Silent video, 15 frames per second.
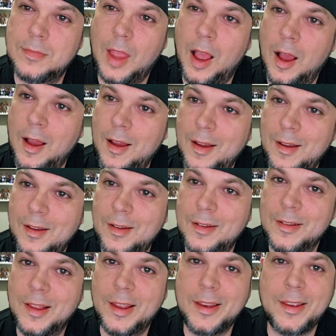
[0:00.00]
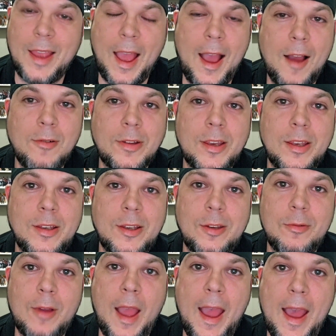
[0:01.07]
Huh? Like, how can
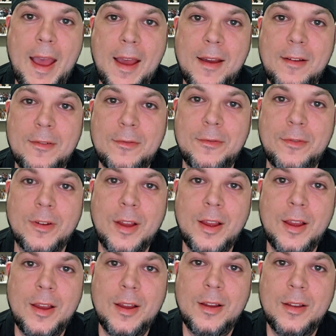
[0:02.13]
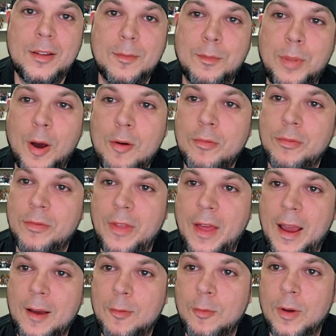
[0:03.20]
you have both
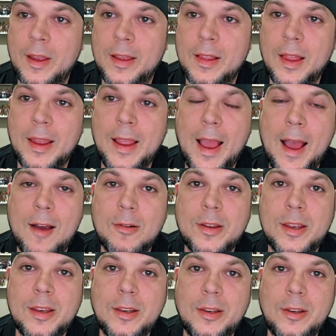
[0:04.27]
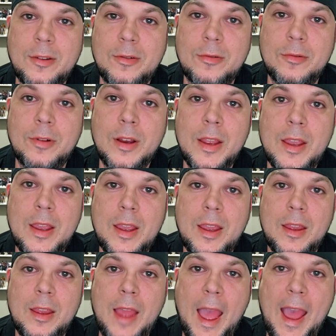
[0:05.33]
that way? Like, how can you
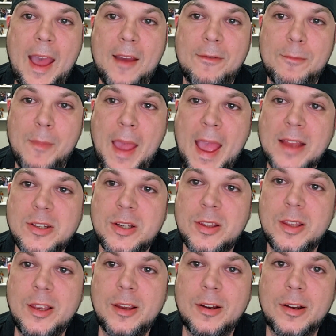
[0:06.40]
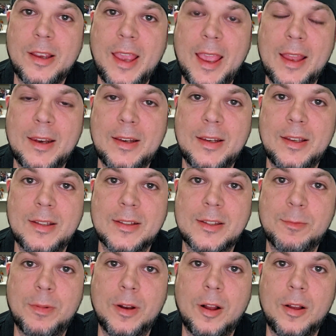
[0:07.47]
have match of the year
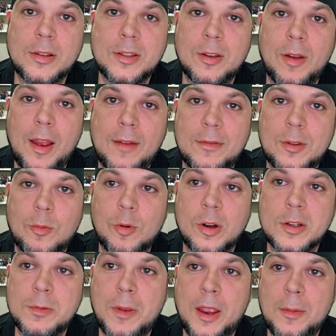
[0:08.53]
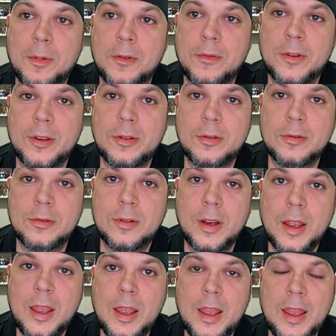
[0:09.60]
candidates but also have the worst pay-per-view
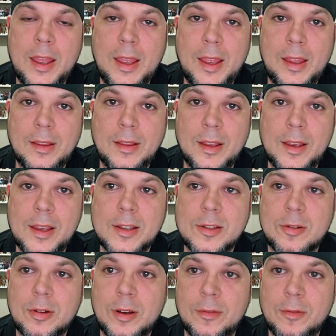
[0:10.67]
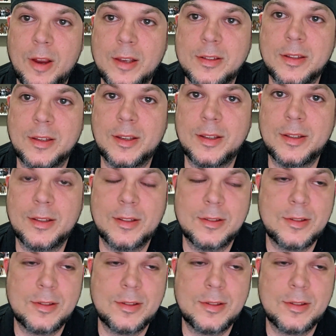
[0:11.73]
in the history of wrestling?